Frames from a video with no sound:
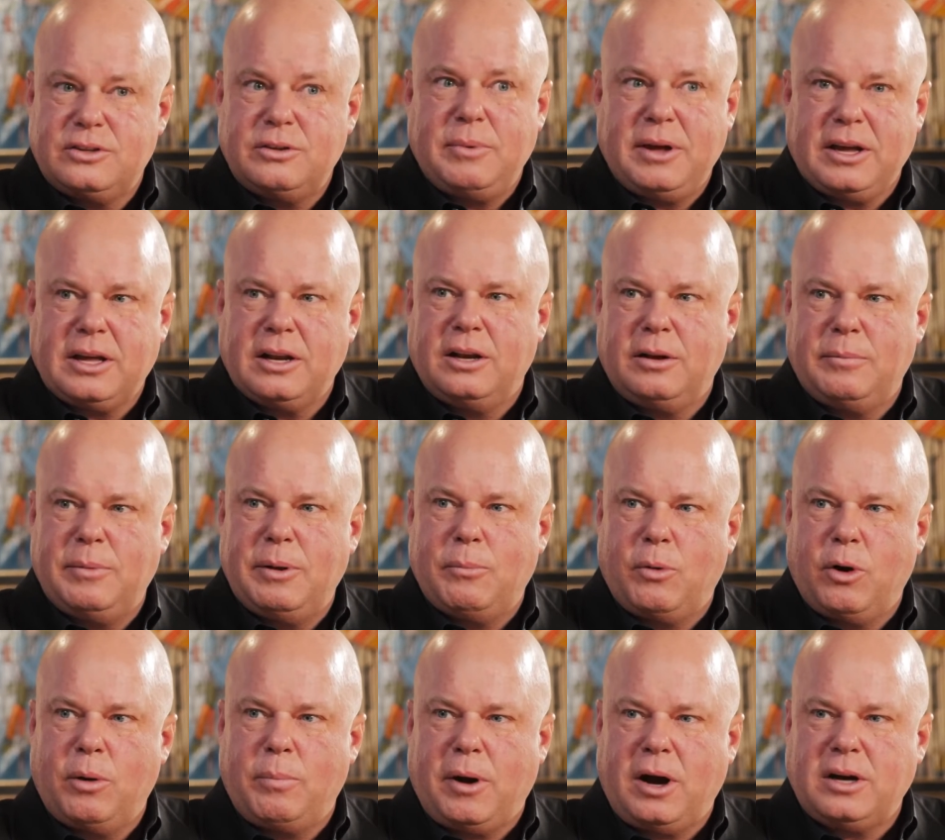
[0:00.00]
So you're making a little bit
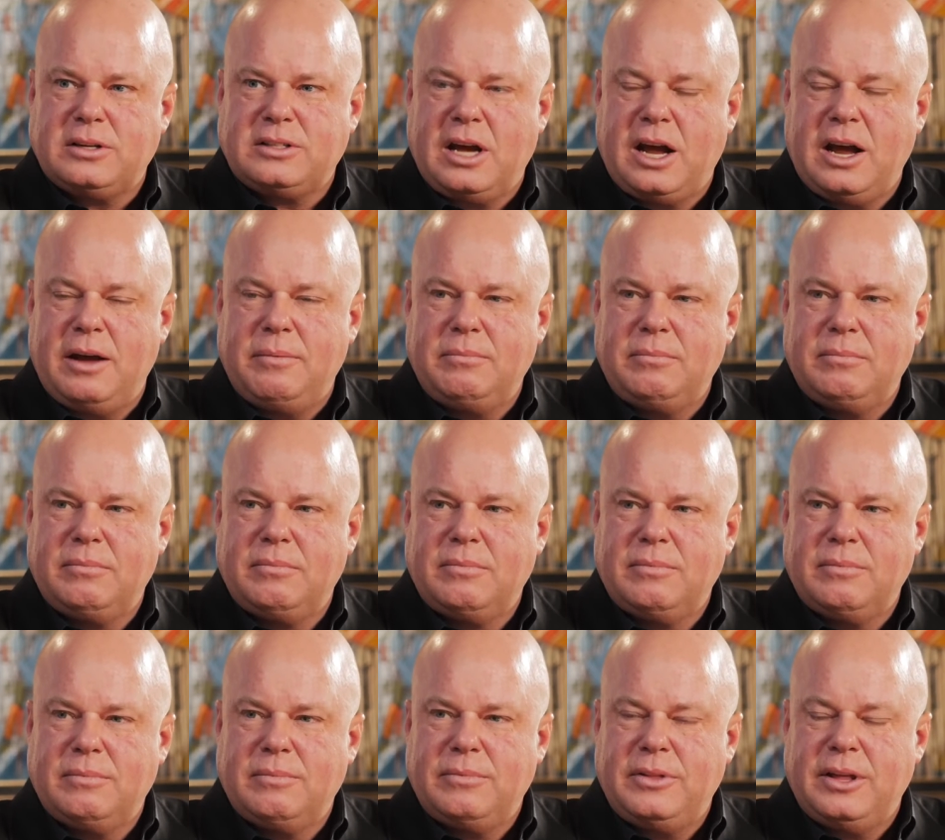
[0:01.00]
more
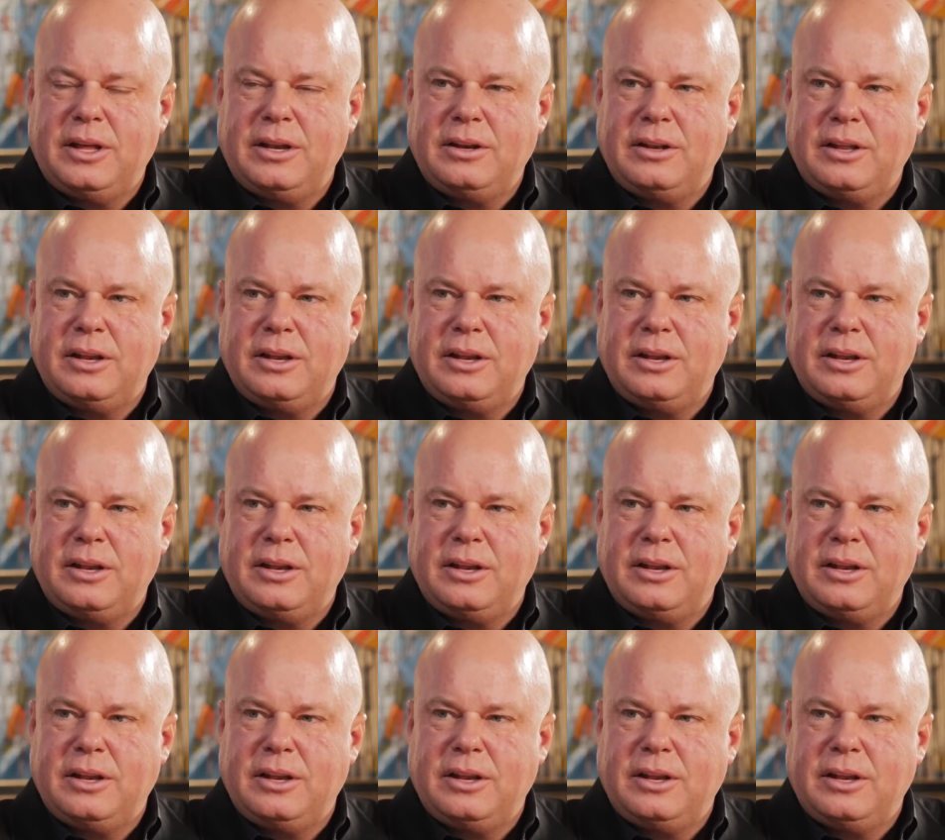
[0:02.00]
part-time than